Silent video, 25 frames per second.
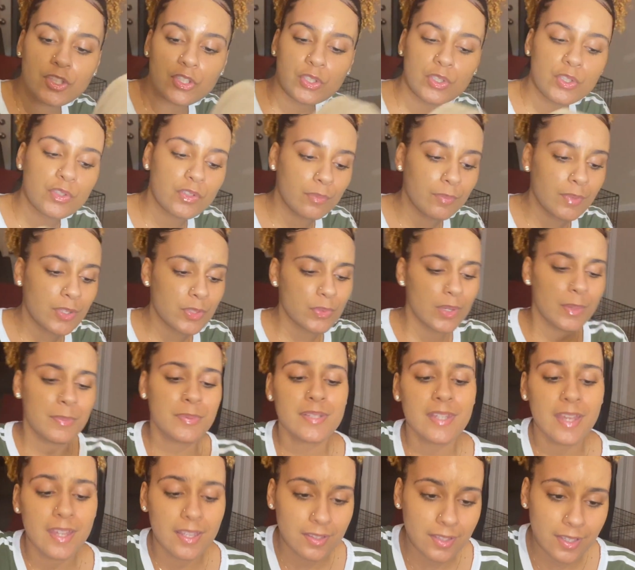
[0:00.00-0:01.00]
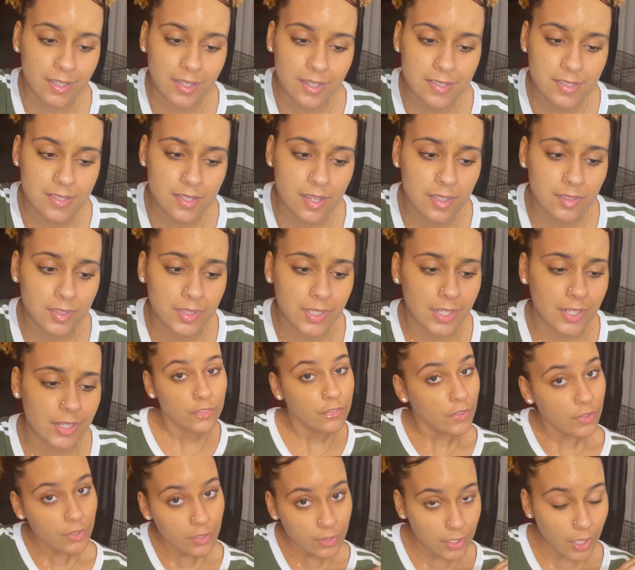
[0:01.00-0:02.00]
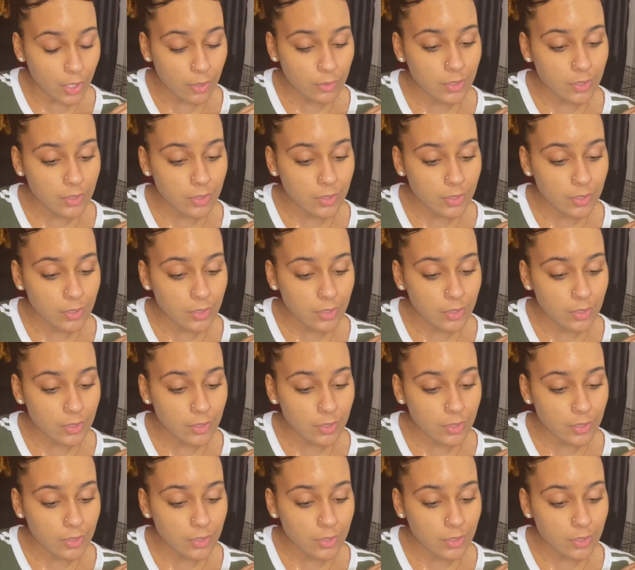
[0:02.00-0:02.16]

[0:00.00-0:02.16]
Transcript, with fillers: shoes from this website, like I said, they're for the low